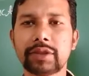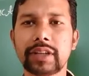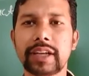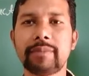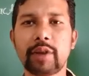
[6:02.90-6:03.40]
to
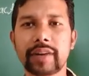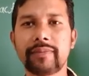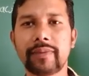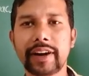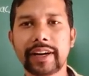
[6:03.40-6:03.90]
the
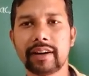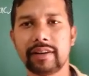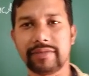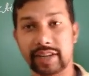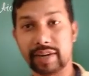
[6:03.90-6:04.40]
important point
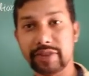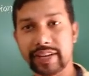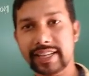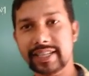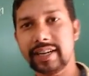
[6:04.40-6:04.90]
of the
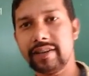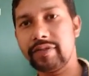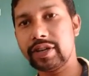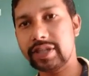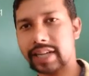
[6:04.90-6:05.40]
communication,
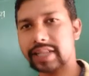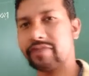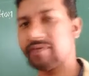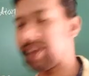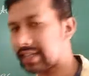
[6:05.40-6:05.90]
which are
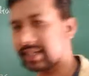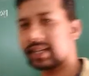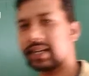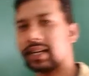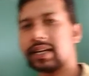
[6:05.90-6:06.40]
the
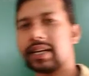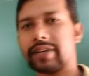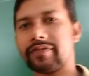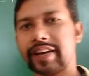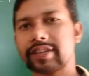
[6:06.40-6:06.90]
factor
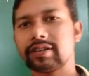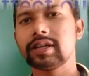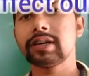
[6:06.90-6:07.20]
effect on